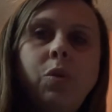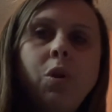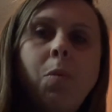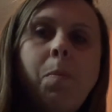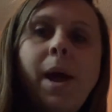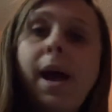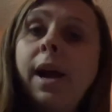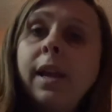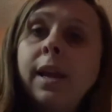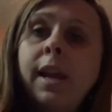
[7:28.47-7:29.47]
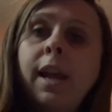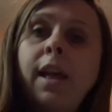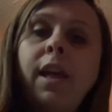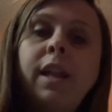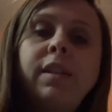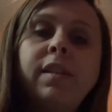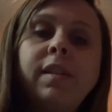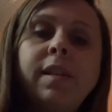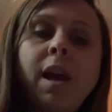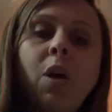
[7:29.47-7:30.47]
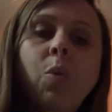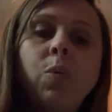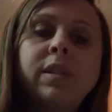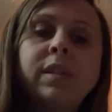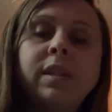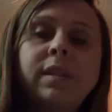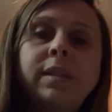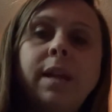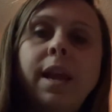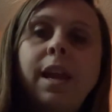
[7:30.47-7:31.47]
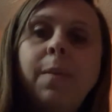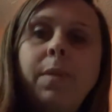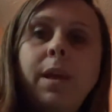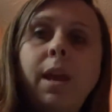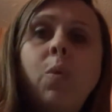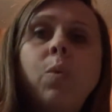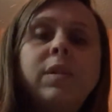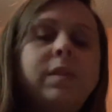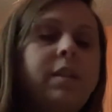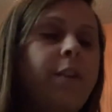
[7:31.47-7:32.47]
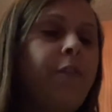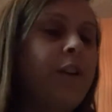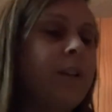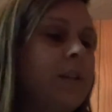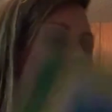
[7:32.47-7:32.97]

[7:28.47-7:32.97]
go back and tell what's the same and what's different.